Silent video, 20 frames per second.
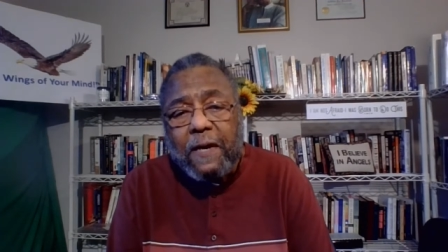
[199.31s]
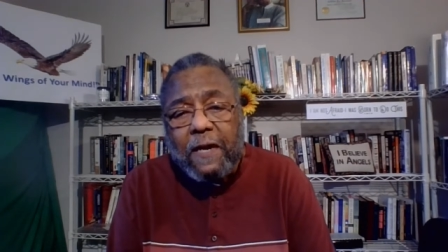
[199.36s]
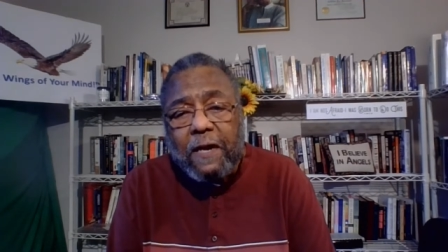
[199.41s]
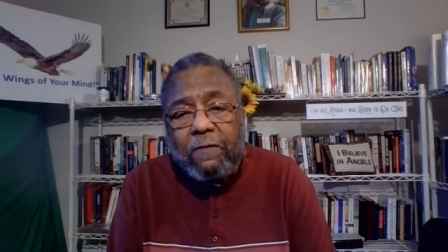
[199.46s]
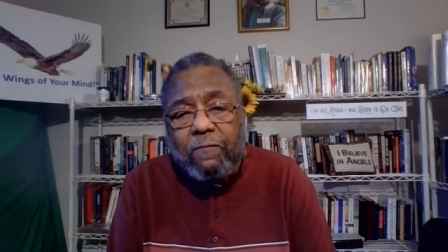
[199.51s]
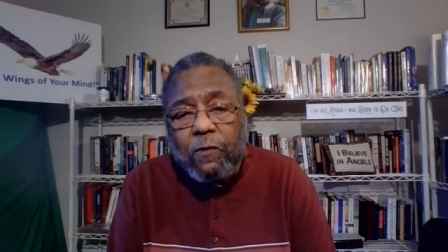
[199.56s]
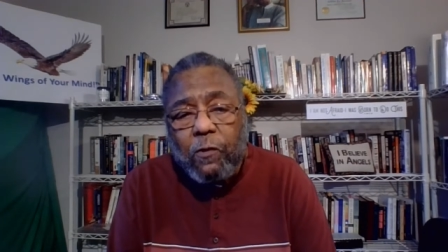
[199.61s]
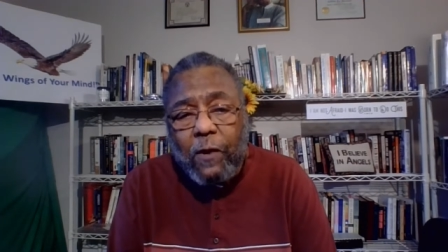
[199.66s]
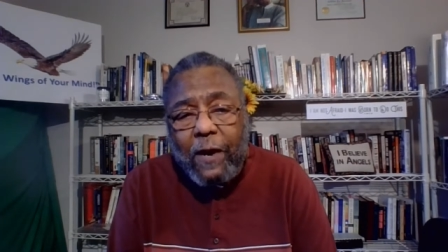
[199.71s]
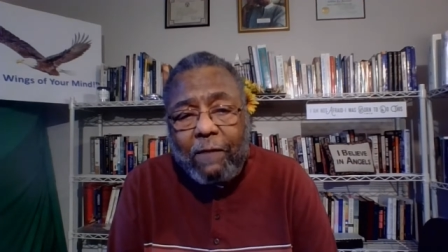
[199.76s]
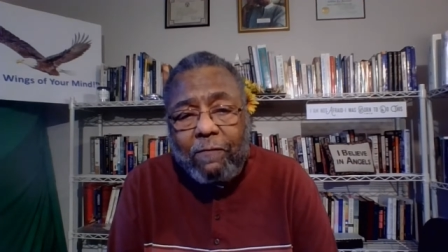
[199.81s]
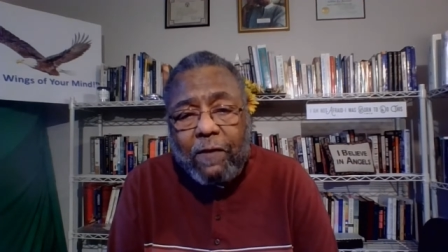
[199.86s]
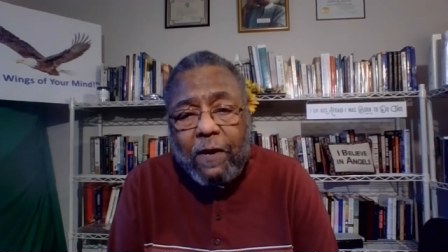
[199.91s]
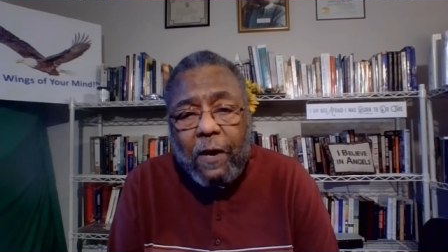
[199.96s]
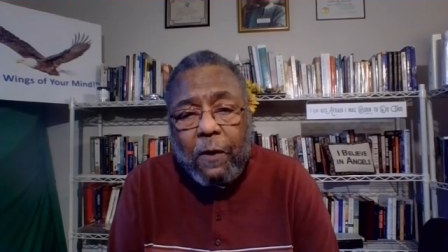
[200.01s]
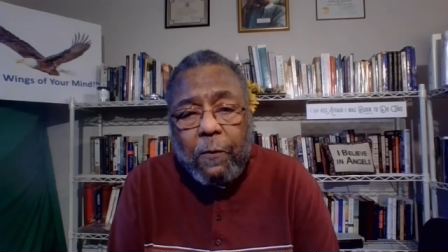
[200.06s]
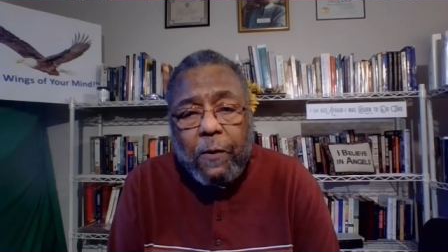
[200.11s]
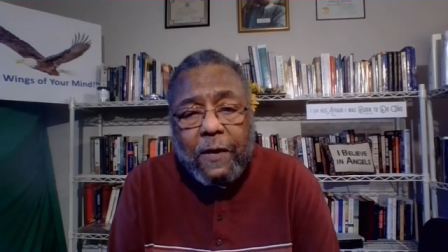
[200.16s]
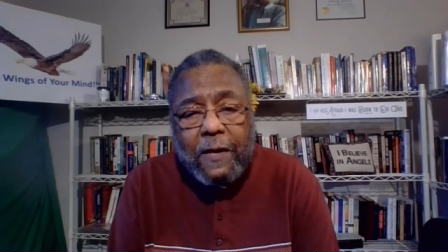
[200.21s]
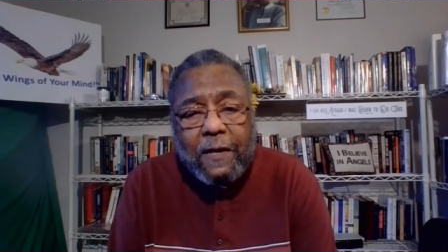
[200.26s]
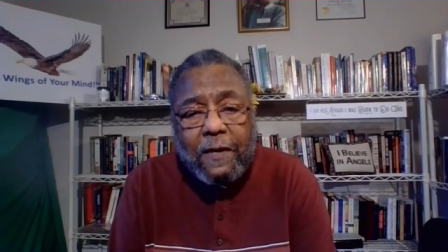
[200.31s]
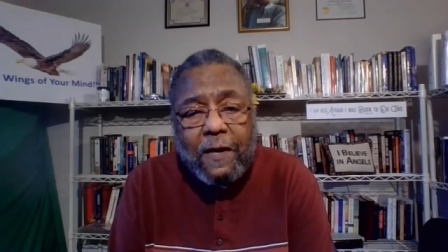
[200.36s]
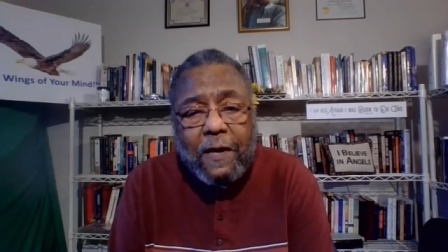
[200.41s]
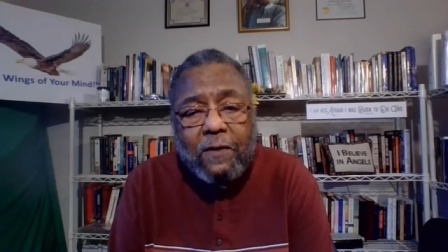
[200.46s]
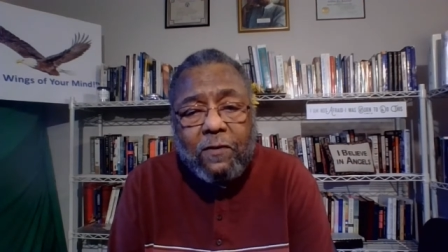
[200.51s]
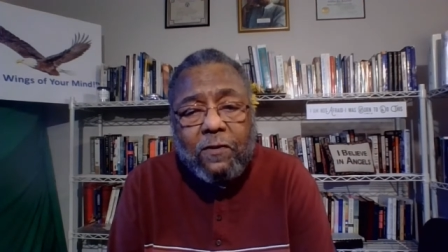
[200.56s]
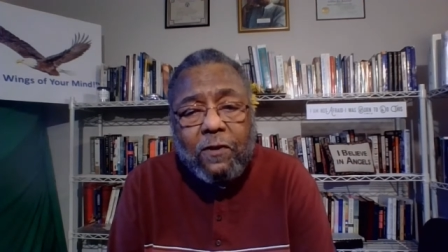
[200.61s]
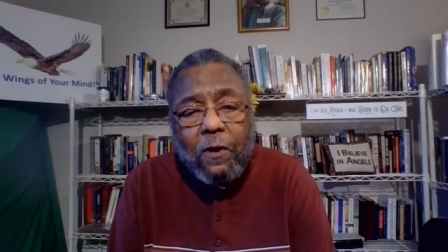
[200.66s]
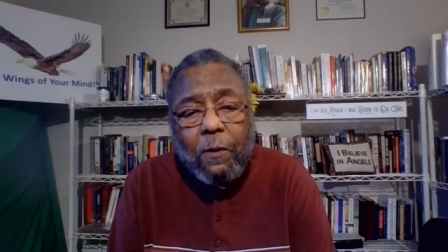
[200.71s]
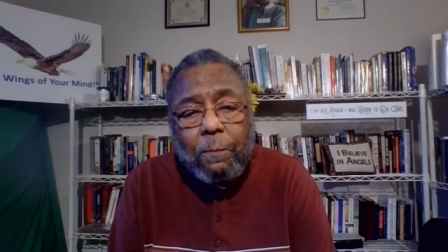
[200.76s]
and if you haven't already
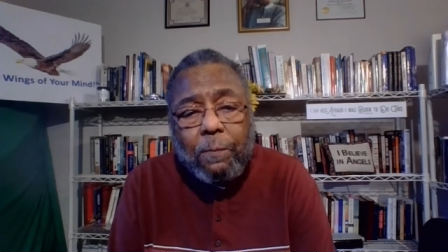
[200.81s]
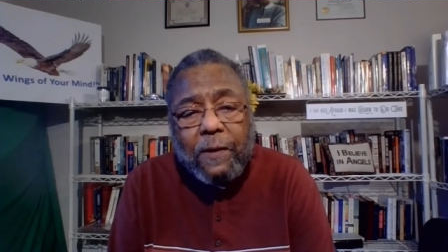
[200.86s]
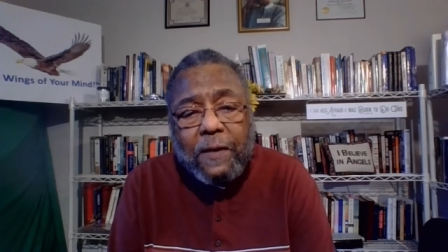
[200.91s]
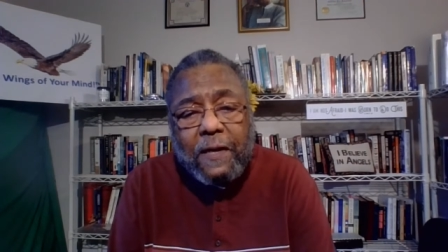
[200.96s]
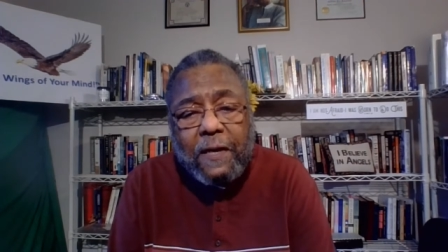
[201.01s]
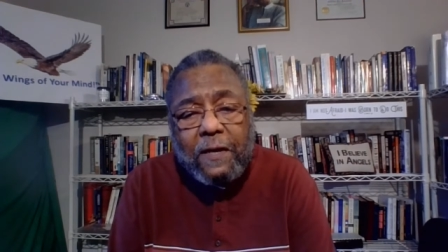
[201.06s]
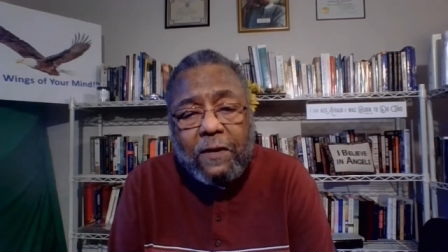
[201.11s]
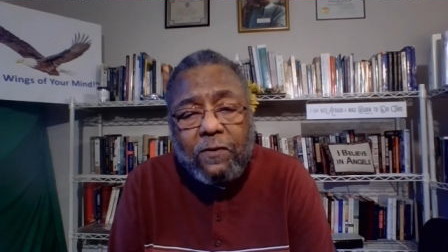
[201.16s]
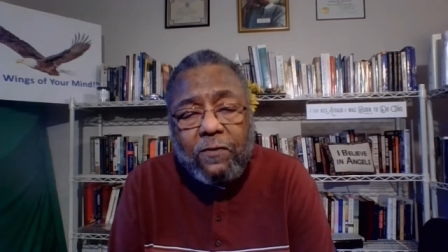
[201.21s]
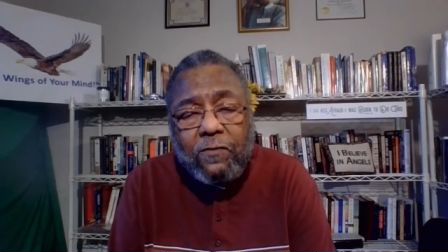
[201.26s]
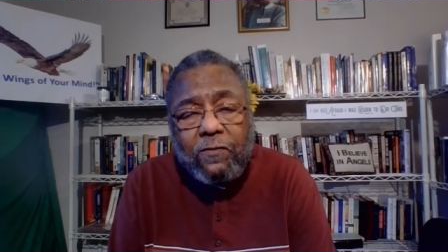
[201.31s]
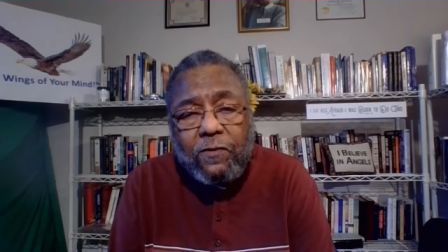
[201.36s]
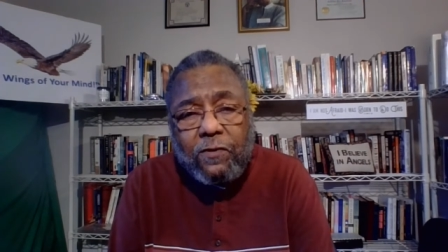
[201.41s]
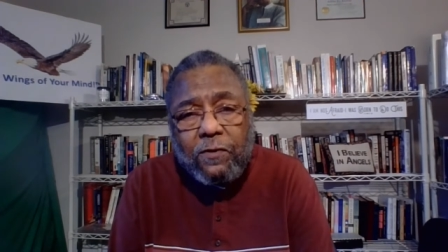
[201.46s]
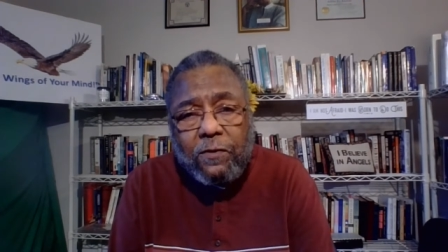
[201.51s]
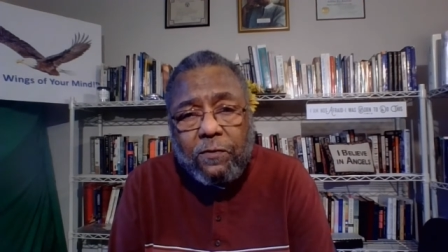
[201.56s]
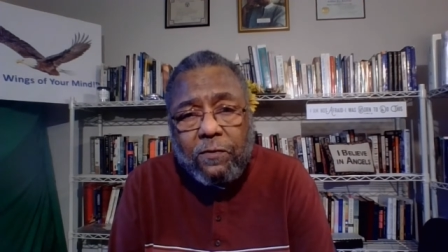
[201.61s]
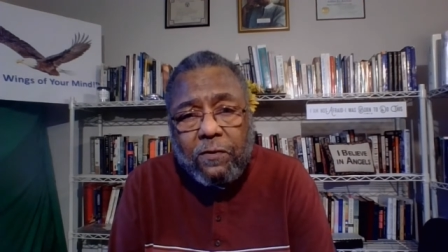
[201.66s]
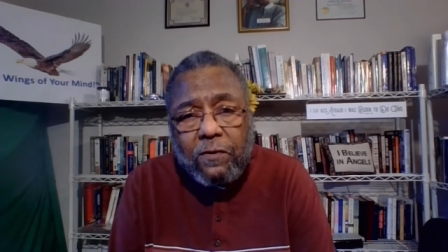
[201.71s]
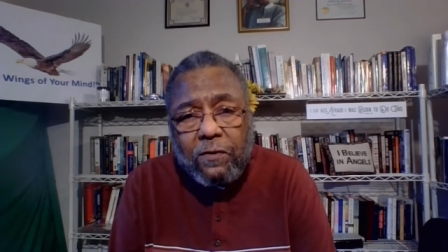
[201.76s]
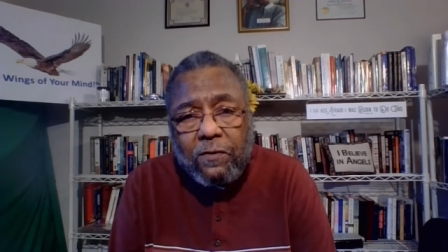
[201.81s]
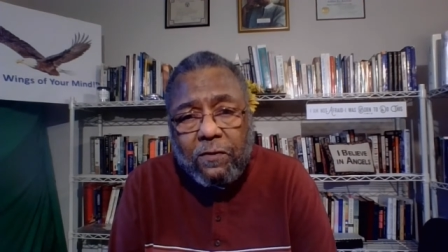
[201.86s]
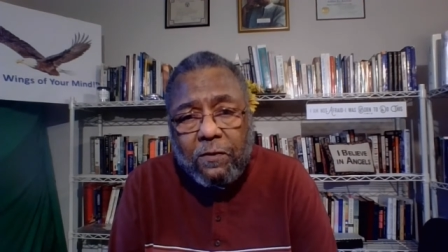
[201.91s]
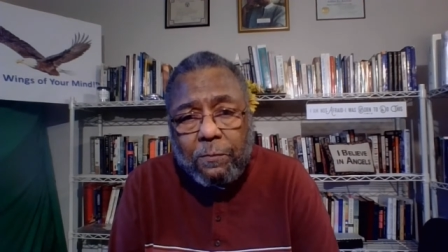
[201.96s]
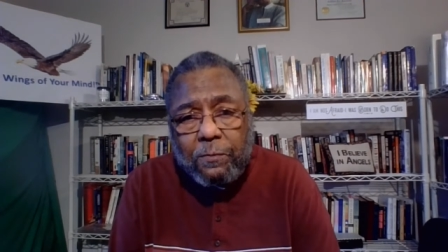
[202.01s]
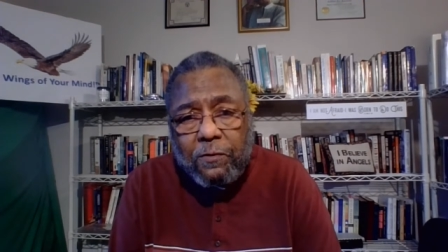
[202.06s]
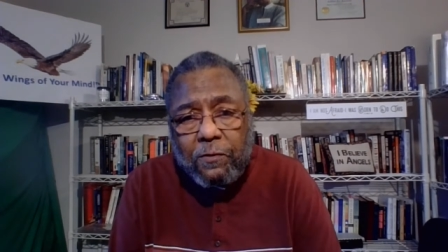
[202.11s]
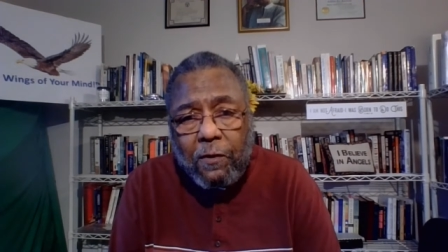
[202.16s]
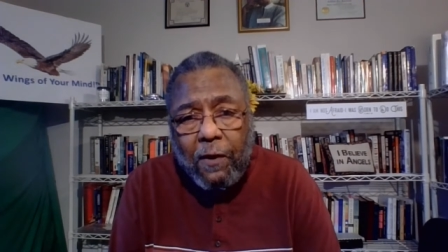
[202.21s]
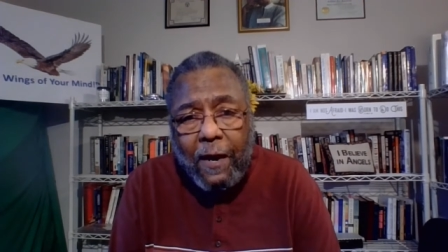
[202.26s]
done so, please choose to
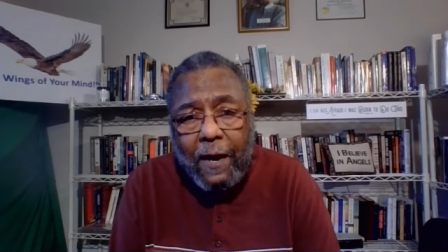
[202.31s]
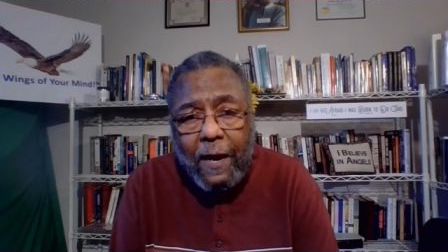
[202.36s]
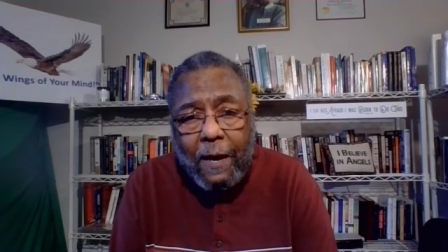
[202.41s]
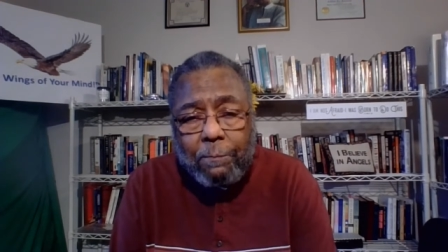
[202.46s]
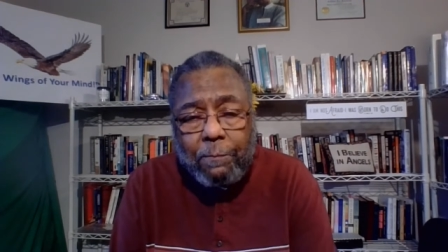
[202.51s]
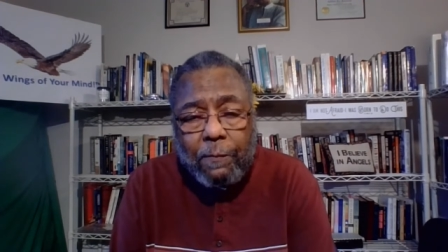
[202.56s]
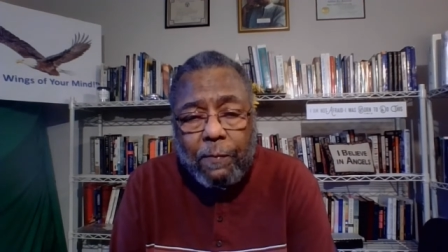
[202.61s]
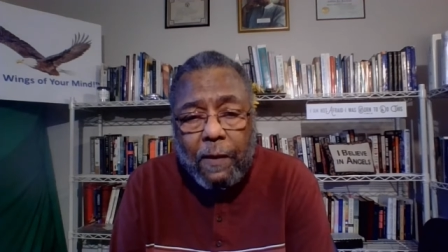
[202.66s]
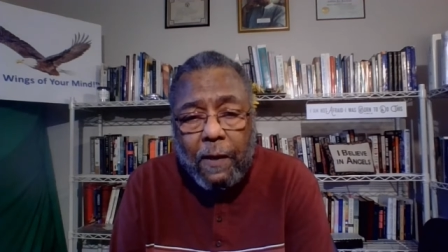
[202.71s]
subscribe.